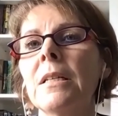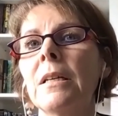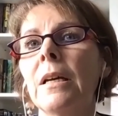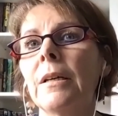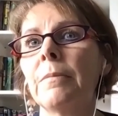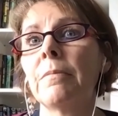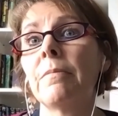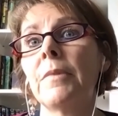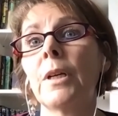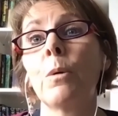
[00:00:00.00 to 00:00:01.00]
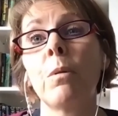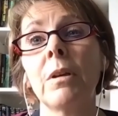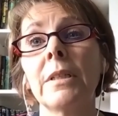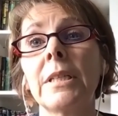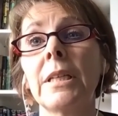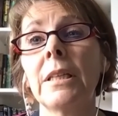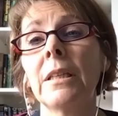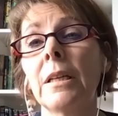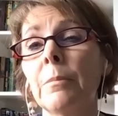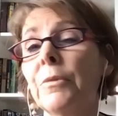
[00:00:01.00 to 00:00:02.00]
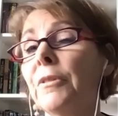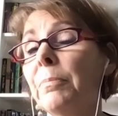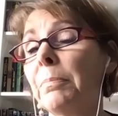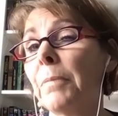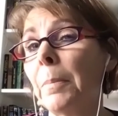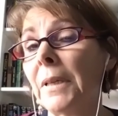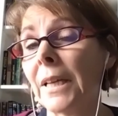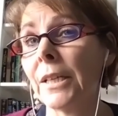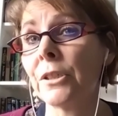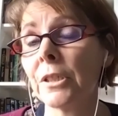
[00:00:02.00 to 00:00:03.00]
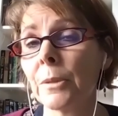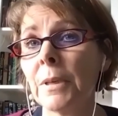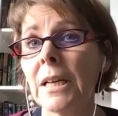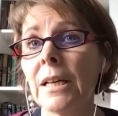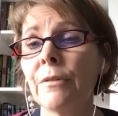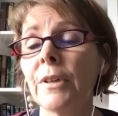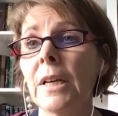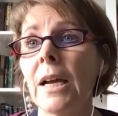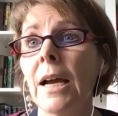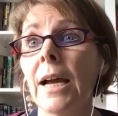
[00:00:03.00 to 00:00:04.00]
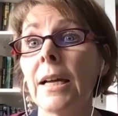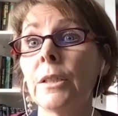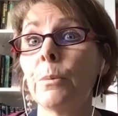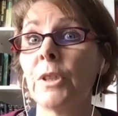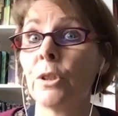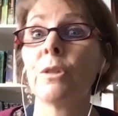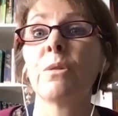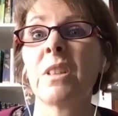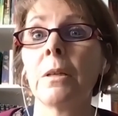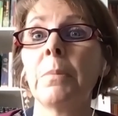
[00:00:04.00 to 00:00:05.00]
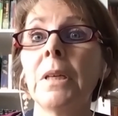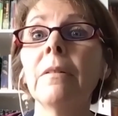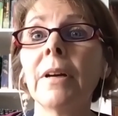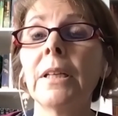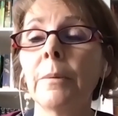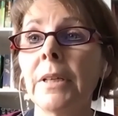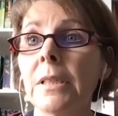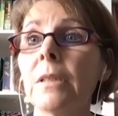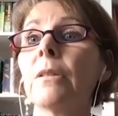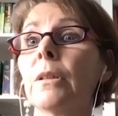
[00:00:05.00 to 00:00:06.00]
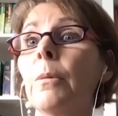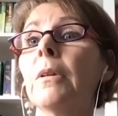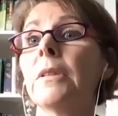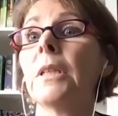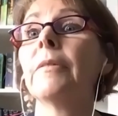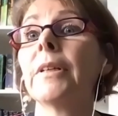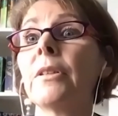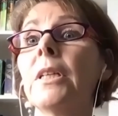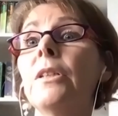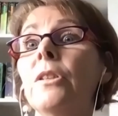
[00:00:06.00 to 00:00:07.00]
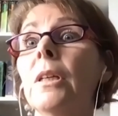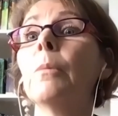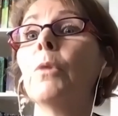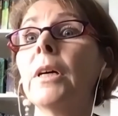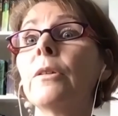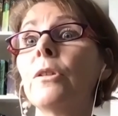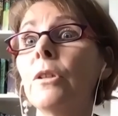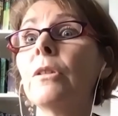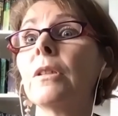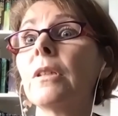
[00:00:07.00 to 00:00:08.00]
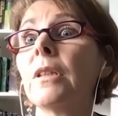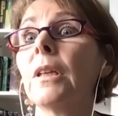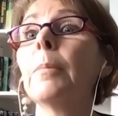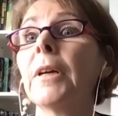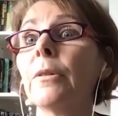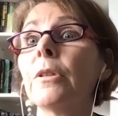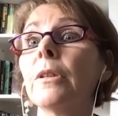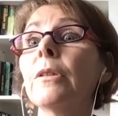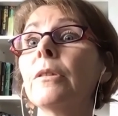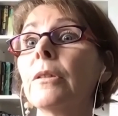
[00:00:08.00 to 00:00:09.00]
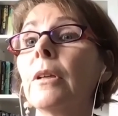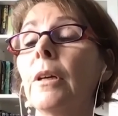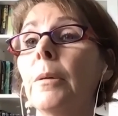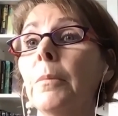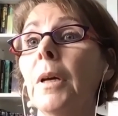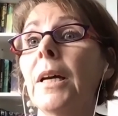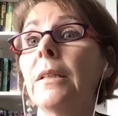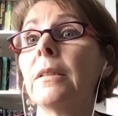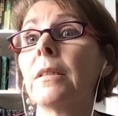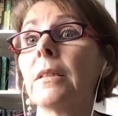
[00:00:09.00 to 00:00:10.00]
the quality and the number of publications we have. And we should also be evaluated on the quality of our teaching and what our students think about us, and